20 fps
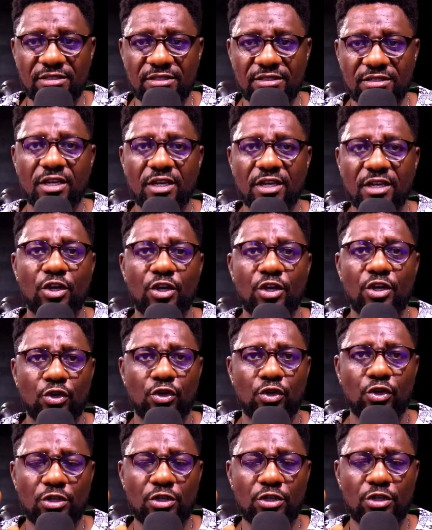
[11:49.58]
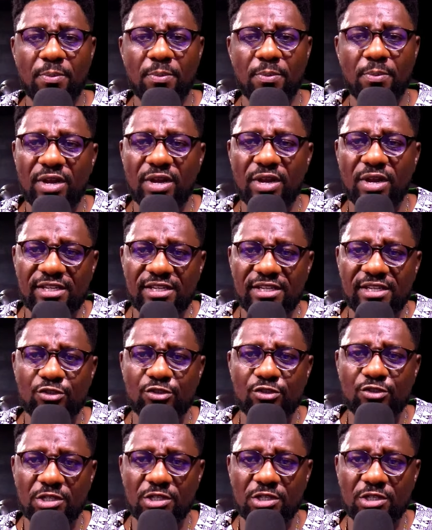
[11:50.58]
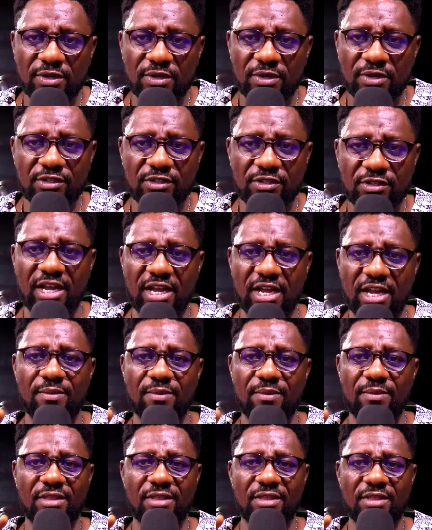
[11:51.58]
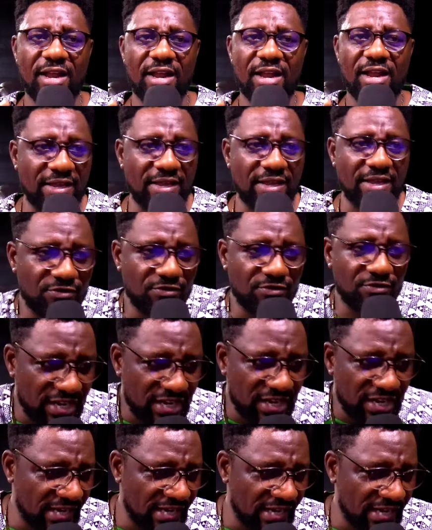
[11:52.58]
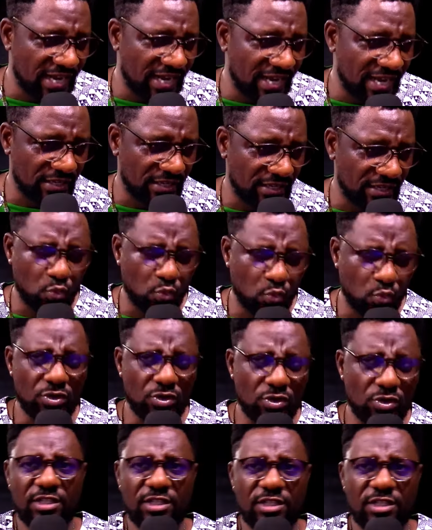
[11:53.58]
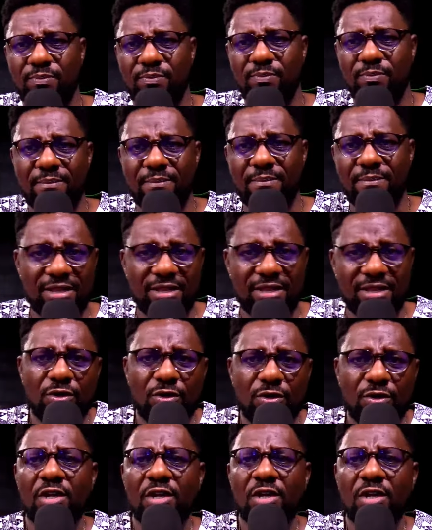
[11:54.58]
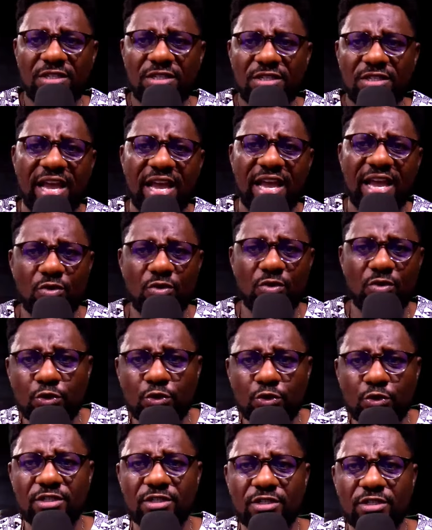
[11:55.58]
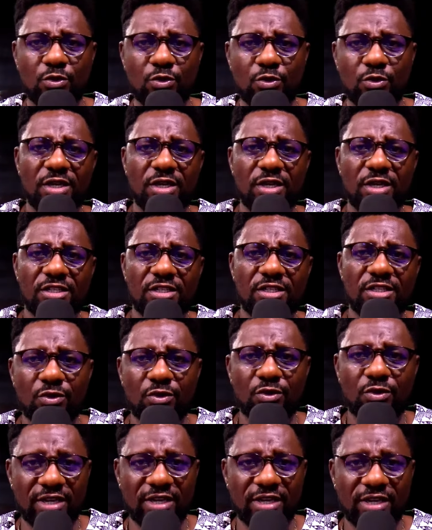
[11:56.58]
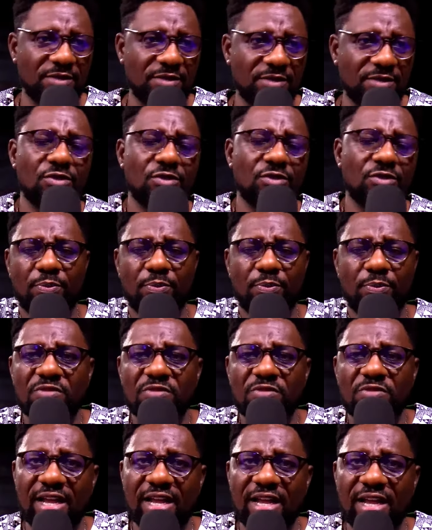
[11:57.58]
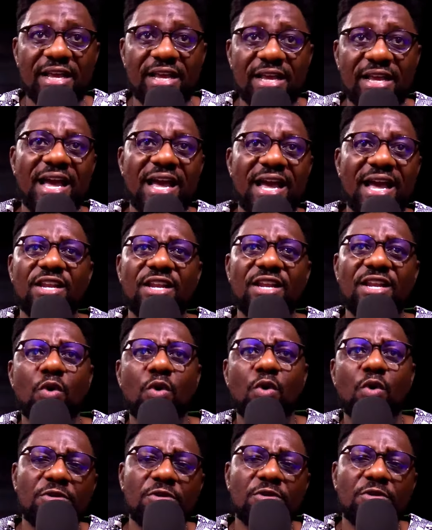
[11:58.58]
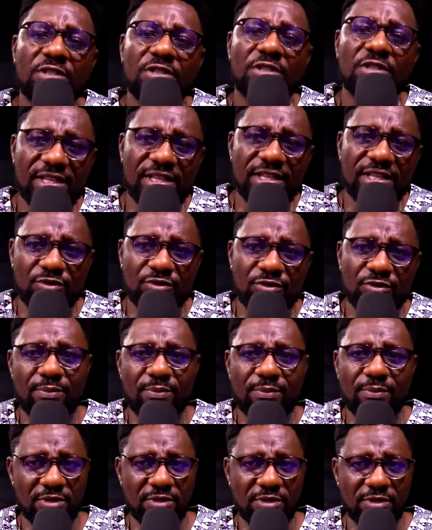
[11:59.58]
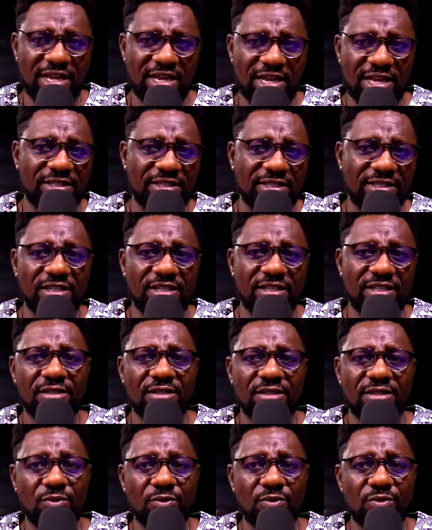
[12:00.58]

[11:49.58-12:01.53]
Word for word: You know, some people, when they listen to me speak first time, they are like really excited. Oh, this is my mentor. This guy knows what he's doing. He's going to get me to the promised land. And they want me to take them to that promised land in 3 weeks